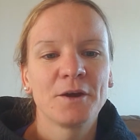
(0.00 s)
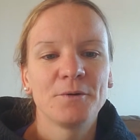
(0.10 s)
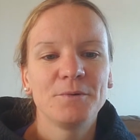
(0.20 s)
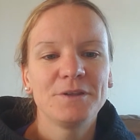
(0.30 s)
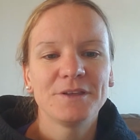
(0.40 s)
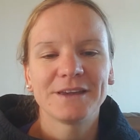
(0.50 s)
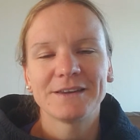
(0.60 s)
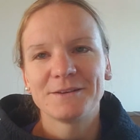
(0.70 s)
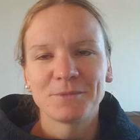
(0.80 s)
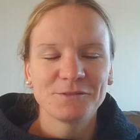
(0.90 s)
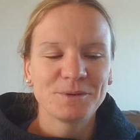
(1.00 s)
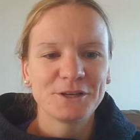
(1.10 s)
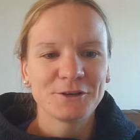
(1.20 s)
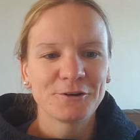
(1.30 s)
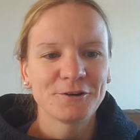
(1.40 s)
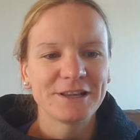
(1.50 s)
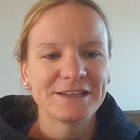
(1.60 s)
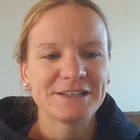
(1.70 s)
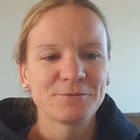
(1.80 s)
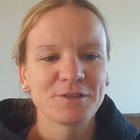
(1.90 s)
We think it must be
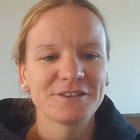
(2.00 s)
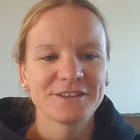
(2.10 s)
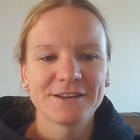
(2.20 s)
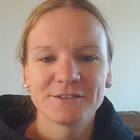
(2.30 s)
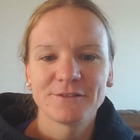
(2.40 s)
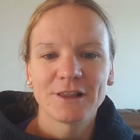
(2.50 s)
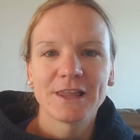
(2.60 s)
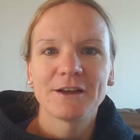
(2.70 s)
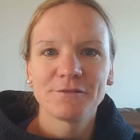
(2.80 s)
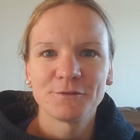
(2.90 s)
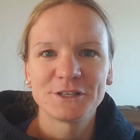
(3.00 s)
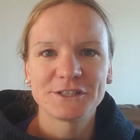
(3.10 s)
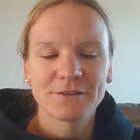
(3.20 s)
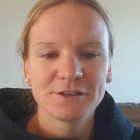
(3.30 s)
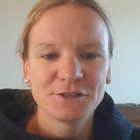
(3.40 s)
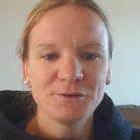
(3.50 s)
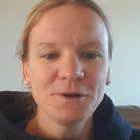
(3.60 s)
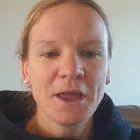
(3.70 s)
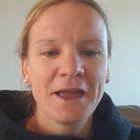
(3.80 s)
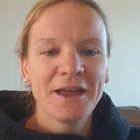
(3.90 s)
correlating with the size of our love for each other too,
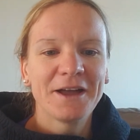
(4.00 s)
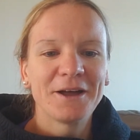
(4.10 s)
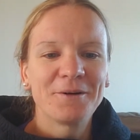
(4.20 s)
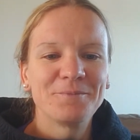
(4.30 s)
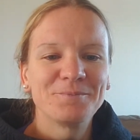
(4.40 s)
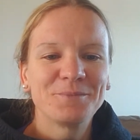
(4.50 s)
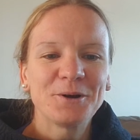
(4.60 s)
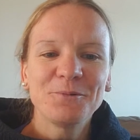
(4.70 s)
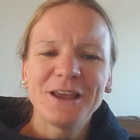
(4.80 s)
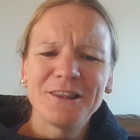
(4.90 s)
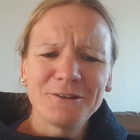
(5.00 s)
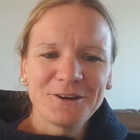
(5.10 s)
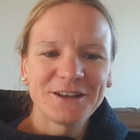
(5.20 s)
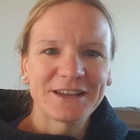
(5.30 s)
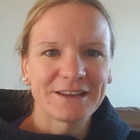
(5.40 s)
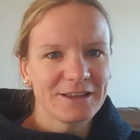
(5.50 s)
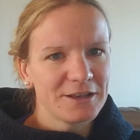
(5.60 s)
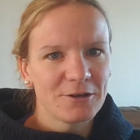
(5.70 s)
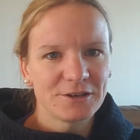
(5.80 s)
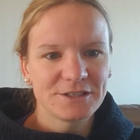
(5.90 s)
but we are learning a
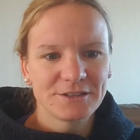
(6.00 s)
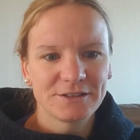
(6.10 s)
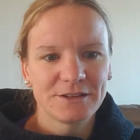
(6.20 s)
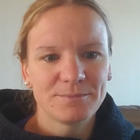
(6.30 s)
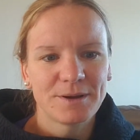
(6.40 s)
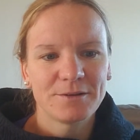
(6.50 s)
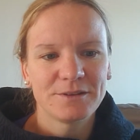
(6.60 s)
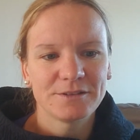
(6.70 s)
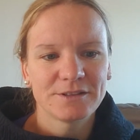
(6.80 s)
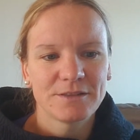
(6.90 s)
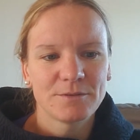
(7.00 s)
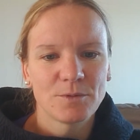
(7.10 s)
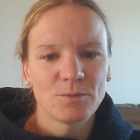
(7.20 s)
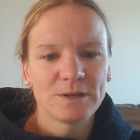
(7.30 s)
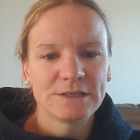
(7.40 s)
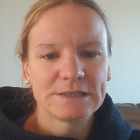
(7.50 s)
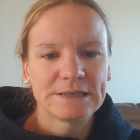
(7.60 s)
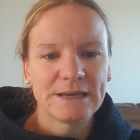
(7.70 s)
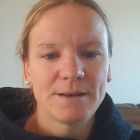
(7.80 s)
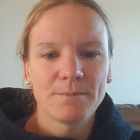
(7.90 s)
lot about this at the moment.
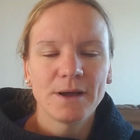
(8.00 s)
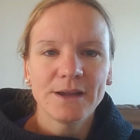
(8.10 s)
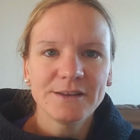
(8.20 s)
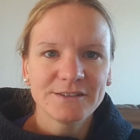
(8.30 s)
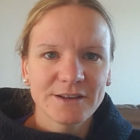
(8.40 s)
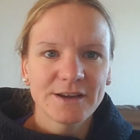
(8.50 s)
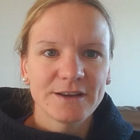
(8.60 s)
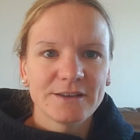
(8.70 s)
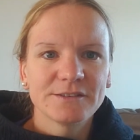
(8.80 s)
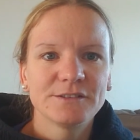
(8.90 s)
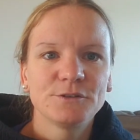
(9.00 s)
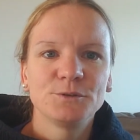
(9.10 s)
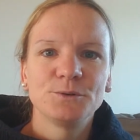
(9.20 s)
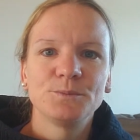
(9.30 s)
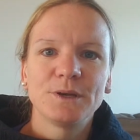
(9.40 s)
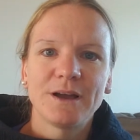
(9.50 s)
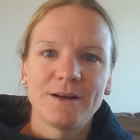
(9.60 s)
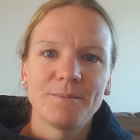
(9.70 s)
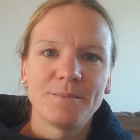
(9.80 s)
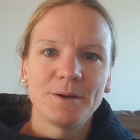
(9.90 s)
And my desire is to
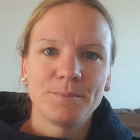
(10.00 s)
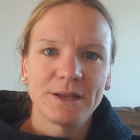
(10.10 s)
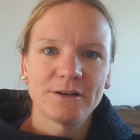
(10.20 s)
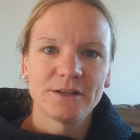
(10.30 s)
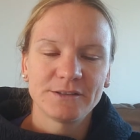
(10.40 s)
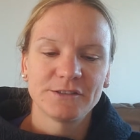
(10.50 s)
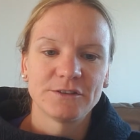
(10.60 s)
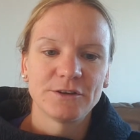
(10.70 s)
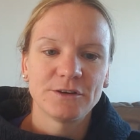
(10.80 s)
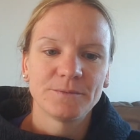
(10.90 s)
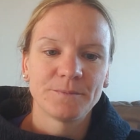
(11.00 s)
become a better listener.